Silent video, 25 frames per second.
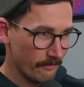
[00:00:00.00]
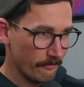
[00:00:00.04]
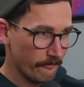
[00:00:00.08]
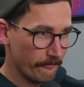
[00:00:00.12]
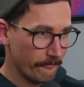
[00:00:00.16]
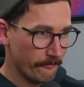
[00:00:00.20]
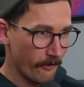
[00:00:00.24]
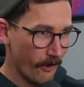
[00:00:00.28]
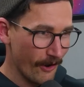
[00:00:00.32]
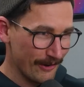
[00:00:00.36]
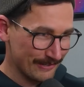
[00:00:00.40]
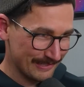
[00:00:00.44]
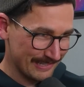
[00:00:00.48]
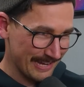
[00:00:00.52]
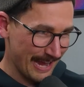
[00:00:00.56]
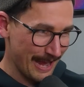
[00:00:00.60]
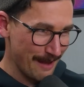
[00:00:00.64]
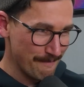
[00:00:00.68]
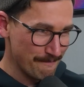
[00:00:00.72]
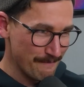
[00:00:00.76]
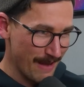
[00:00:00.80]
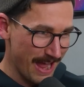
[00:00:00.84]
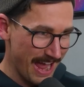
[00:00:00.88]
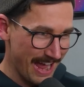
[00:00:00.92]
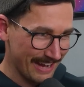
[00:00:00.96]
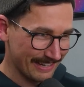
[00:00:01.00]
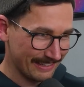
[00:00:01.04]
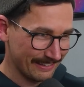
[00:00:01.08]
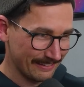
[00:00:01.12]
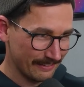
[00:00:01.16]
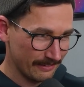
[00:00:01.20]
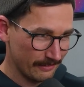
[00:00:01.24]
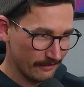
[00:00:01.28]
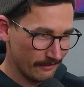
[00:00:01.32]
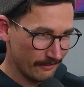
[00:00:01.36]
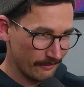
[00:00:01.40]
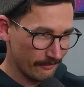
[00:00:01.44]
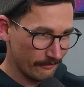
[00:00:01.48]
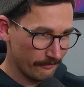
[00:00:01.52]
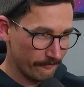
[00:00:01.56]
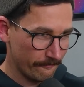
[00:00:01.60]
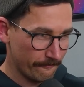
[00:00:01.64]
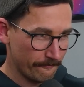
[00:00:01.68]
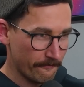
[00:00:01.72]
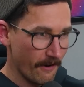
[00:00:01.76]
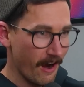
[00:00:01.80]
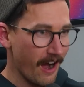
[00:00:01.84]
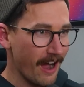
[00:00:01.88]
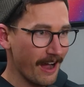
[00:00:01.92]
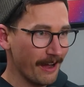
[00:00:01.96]
First game back,
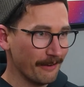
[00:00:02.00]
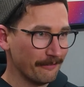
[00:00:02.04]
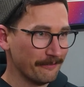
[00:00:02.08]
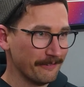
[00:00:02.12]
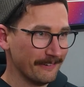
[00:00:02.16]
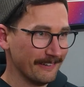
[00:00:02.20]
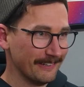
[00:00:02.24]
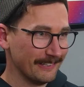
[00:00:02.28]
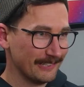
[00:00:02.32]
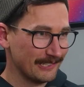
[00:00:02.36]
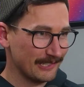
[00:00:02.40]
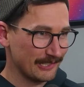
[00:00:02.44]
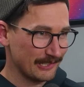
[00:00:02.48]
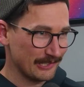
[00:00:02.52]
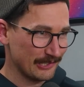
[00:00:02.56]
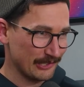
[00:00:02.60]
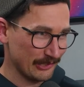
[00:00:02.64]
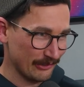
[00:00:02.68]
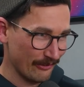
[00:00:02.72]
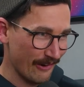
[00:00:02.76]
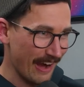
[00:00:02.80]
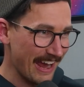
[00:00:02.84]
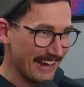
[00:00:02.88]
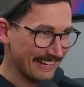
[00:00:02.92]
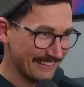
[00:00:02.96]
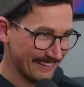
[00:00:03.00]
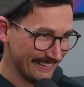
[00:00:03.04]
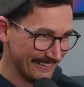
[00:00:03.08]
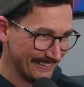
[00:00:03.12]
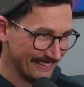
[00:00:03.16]
5 straight.